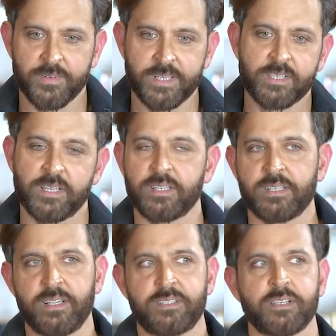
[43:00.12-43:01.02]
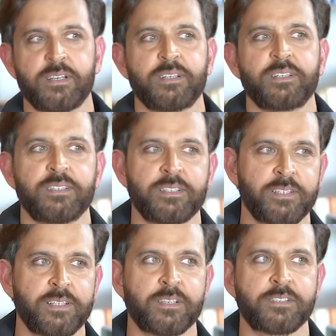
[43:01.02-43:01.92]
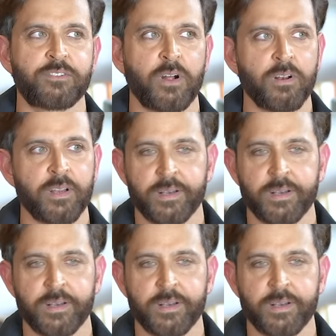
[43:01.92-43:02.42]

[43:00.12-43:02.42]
it's a struggle.